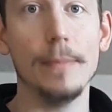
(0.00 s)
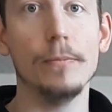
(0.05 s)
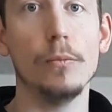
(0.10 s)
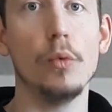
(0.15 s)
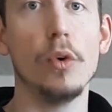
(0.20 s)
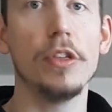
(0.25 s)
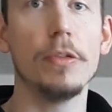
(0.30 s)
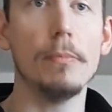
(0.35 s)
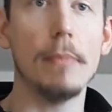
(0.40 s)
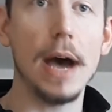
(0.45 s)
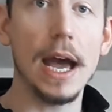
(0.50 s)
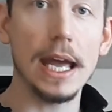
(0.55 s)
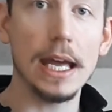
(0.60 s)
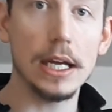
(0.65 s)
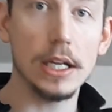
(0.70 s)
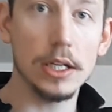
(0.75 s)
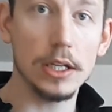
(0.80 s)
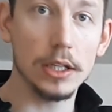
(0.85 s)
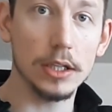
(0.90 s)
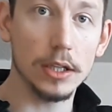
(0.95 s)
with my
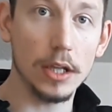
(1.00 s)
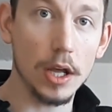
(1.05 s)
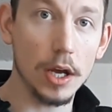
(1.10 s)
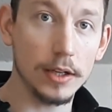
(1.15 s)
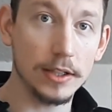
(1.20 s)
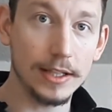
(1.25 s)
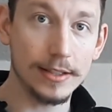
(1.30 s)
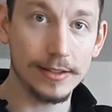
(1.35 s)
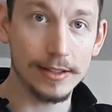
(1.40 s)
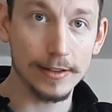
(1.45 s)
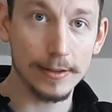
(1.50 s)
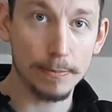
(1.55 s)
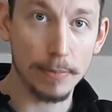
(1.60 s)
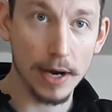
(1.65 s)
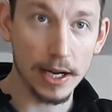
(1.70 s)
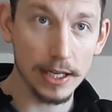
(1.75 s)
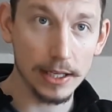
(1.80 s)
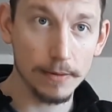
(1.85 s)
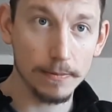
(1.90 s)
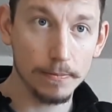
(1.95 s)
long distance
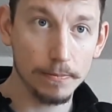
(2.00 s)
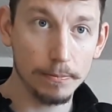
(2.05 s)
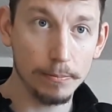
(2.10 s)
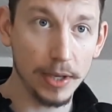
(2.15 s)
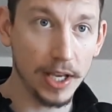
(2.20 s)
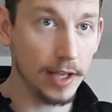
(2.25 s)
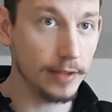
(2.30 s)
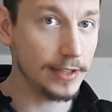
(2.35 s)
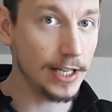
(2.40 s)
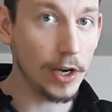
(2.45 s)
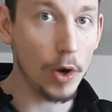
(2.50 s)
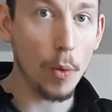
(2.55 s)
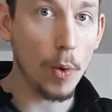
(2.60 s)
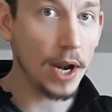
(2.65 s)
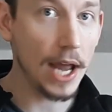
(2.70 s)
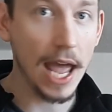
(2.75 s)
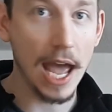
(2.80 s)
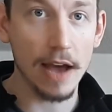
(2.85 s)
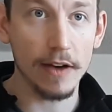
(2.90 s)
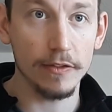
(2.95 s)
putting, because I don't
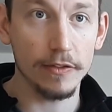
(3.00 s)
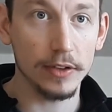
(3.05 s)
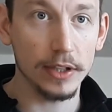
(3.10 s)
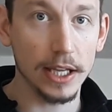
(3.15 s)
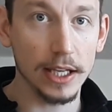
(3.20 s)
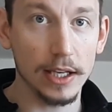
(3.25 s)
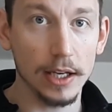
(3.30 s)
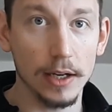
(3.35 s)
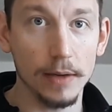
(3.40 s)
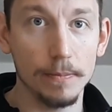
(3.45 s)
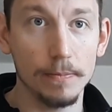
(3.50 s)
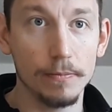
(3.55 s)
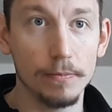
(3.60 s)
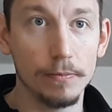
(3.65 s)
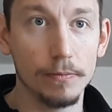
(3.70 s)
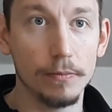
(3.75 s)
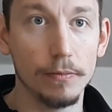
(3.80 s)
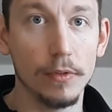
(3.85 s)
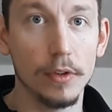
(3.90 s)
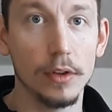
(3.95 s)
want to have like a
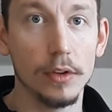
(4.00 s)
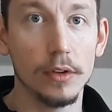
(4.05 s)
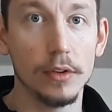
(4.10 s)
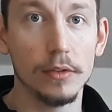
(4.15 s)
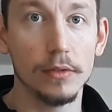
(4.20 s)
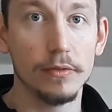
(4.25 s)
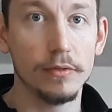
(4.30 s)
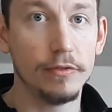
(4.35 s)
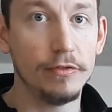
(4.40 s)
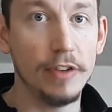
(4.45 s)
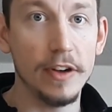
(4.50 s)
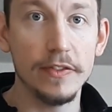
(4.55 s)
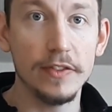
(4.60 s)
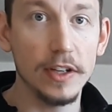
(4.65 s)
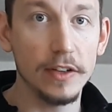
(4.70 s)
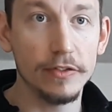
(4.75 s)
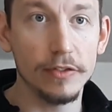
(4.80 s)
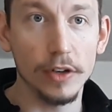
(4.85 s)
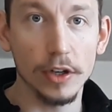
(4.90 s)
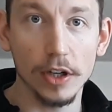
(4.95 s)

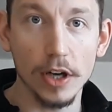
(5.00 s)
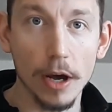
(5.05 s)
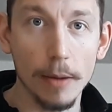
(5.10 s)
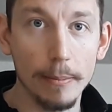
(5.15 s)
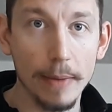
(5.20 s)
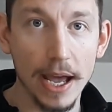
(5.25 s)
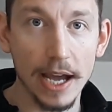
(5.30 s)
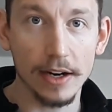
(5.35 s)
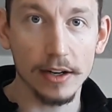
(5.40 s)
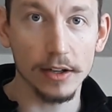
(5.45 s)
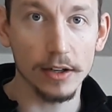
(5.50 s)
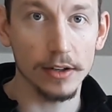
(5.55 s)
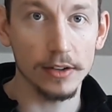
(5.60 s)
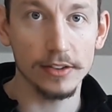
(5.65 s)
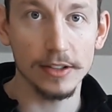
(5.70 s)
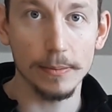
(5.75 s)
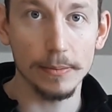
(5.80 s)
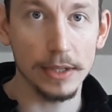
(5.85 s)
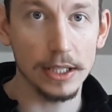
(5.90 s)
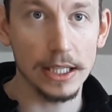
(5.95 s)
50-foot comebacker or
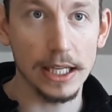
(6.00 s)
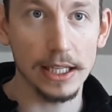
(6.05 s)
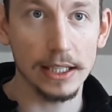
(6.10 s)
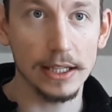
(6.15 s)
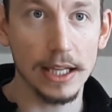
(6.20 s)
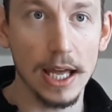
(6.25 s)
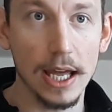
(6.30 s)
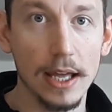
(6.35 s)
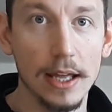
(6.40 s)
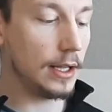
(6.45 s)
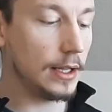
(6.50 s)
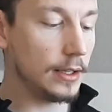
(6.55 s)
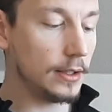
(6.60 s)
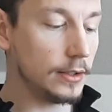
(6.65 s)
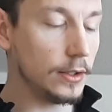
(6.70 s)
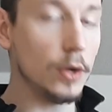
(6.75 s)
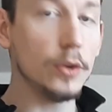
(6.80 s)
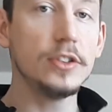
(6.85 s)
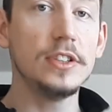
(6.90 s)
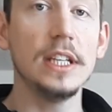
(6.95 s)
something like that.
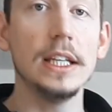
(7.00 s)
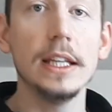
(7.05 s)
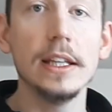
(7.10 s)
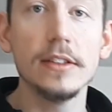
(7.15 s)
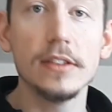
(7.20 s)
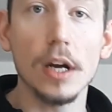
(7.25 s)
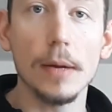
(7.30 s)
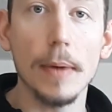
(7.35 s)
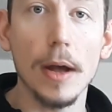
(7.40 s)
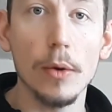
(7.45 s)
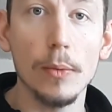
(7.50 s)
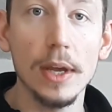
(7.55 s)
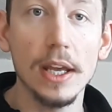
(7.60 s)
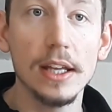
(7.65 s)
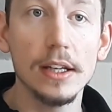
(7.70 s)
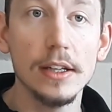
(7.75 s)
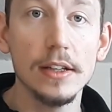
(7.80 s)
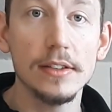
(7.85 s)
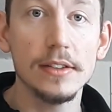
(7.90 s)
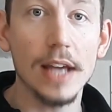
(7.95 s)
Low ceilings are my
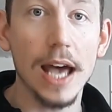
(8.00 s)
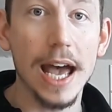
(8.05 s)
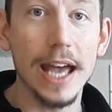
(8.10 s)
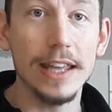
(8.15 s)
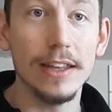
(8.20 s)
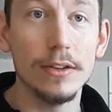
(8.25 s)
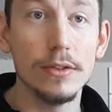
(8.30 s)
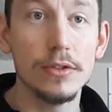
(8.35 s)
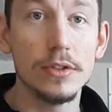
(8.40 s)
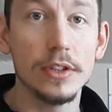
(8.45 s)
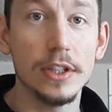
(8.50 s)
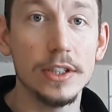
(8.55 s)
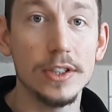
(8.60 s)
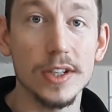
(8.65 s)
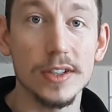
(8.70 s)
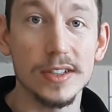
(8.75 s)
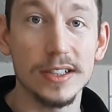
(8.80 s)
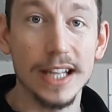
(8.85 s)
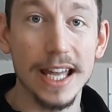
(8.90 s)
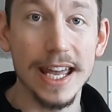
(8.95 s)
weakness. I usually
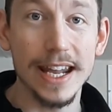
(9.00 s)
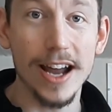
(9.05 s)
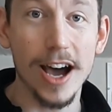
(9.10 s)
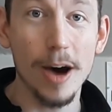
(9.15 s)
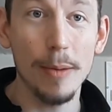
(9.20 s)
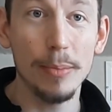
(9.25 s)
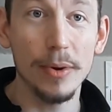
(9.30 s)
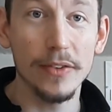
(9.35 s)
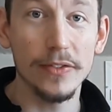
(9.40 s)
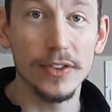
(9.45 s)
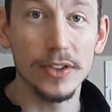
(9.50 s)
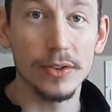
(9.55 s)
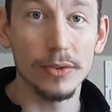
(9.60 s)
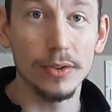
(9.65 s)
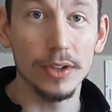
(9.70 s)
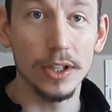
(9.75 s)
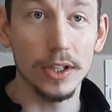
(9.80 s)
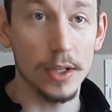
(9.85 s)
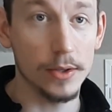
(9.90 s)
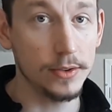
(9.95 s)
just lay it up if it's a
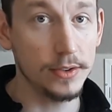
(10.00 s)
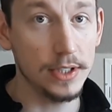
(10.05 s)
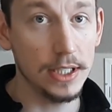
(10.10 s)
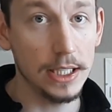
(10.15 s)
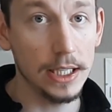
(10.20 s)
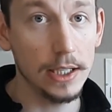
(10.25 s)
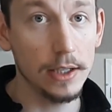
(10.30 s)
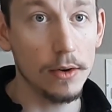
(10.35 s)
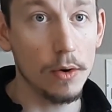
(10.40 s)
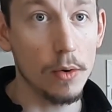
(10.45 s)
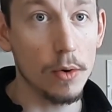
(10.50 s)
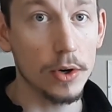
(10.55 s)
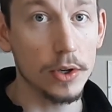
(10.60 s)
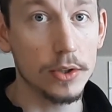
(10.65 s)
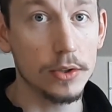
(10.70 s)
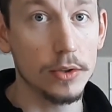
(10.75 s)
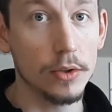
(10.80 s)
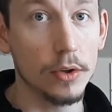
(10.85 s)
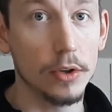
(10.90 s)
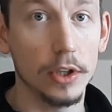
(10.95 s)
really low ceiling, or
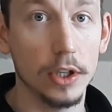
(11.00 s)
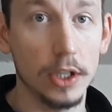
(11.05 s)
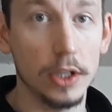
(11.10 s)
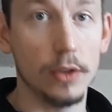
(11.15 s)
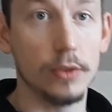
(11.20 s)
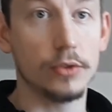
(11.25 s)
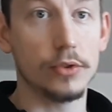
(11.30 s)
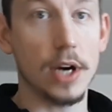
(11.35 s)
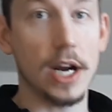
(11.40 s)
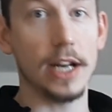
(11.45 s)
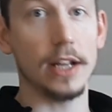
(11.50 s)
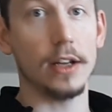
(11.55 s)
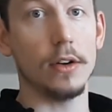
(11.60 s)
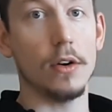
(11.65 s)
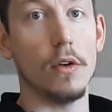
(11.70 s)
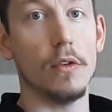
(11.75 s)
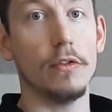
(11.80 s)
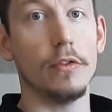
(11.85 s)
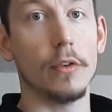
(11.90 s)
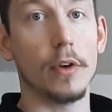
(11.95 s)
you know, try to
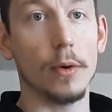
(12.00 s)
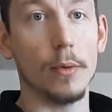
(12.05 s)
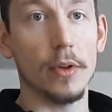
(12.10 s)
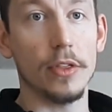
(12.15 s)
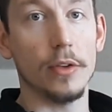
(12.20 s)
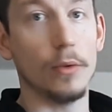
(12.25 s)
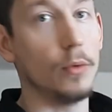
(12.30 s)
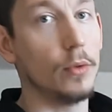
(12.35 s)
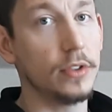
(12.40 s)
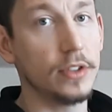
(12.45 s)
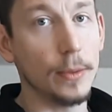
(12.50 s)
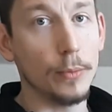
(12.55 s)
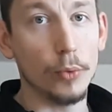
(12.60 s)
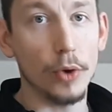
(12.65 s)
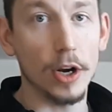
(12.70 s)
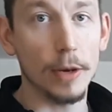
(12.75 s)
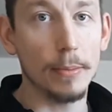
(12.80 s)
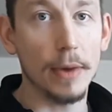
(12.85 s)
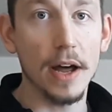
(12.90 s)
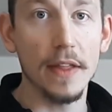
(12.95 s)
go for it with some
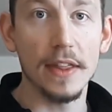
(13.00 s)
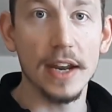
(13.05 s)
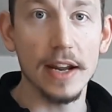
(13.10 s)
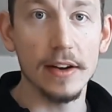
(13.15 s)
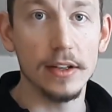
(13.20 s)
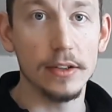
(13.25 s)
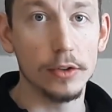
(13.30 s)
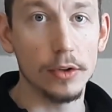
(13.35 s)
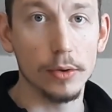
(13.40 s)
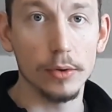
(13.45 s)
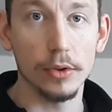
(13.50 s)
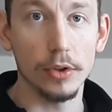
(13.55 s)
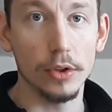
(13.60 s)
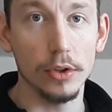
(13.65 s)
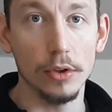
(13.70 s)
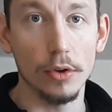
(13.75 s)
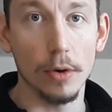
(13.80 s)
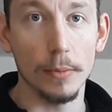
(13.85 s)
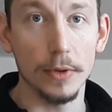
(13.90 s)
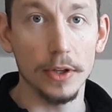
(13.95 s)
weird putt that I don't
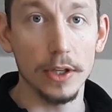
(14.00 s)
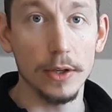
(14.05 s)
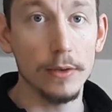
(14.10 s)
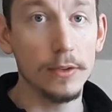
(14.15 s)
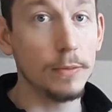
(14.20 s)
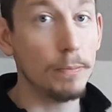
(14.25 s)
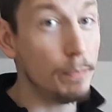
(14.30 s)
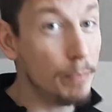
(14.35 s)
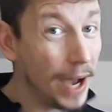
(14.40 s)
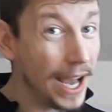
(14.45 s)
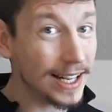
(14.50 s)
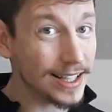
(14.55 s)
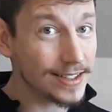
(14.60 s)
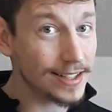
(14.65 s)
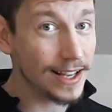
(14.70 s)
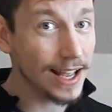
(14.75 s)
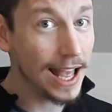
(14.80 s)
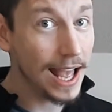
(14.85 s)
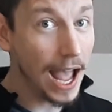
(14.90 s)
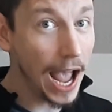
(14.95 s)
normally use.
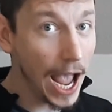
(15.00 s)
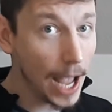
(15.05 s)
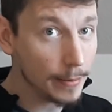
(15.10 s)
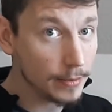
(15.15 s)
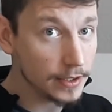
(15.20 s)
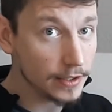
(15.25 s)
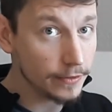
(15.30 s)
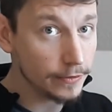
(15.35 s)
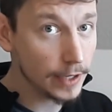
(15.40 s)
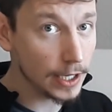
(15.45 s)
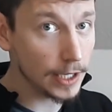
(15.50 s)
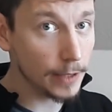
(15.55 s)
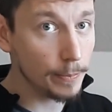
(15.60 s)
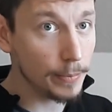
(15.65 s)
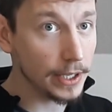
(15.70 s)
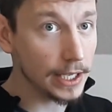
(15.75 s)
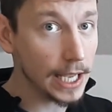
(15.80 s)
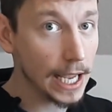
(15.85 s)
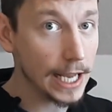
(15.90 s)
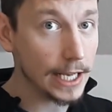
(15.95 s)
But I'm
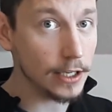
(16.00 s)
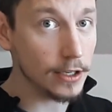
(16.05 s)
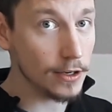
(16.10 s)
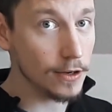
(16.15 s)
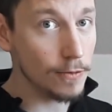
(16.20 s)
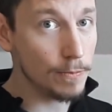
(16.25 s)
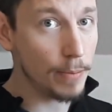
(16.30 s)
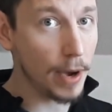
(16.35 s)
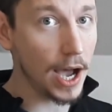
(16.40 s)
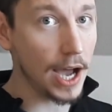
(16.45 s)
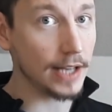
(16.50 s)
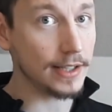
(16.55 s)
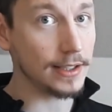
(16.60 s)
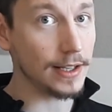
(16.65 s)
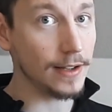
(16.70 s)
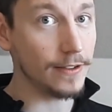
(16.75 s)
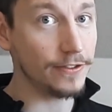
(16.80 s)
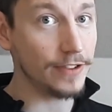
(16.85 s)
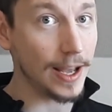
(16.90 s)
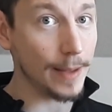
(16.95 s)
developing a new putt
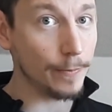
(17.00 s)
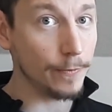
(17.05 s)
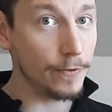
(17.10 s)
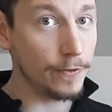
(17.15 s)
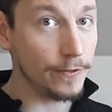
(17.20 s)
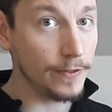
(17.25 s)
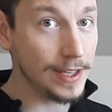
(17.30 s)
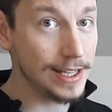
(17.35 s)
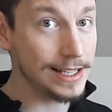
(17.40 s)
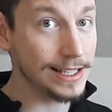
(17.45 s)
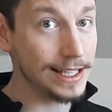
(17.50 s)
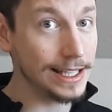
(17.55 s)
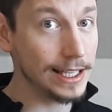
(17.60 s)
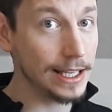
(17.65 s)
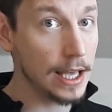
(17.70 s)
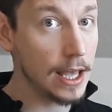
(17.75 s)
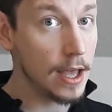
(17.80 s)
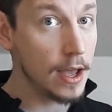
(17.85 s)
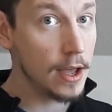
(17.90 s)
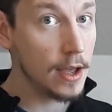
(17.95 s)
if I'm
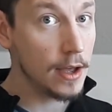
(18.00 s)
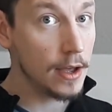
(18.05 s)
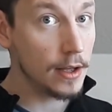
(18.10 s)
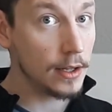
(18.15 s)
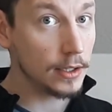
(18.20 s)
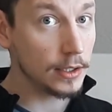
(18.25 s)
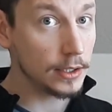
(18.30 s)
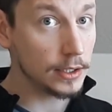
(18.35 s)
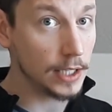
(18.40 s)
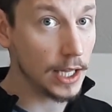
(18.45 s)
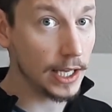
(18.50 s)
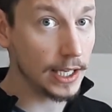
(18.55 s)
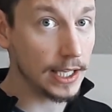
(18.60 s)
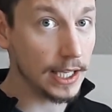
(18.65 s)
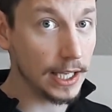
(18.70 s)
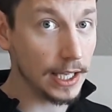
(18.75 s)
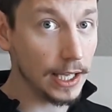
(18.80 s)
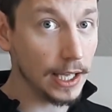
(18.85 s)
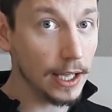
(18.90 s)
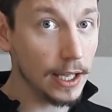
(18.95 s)
feeling
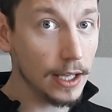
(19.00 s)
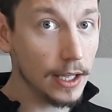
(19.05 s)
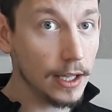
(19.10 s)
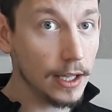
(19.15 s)
lucky